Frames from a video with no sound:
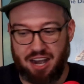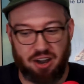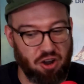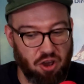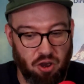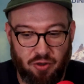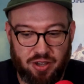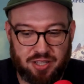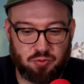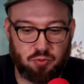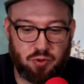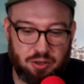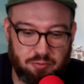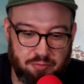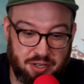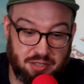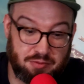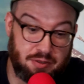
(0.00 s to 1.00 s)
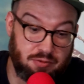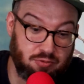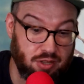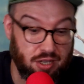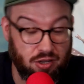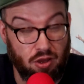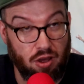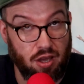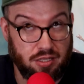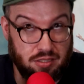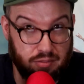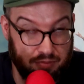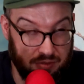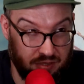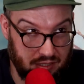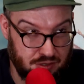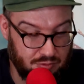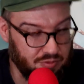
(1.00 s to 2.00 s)
I don't know. It's weird because people are like, "Oh, he's
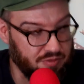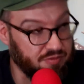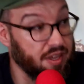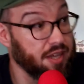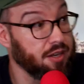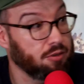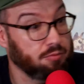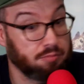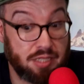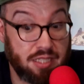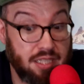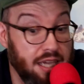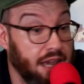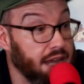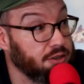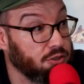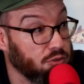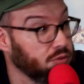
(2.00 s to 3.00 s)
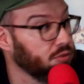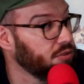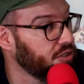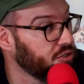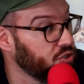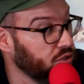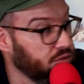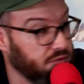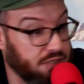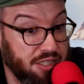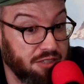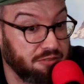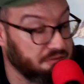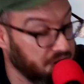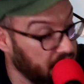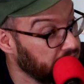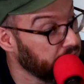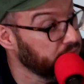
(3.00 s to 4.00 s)
obsessed with Venom." Like, yeah, dude, because you have like a
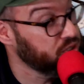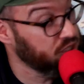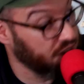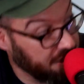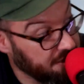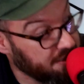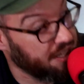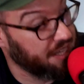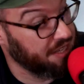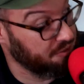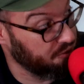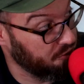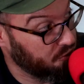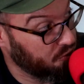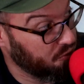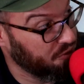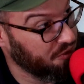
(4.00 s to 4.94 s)
Venom chest tattoo.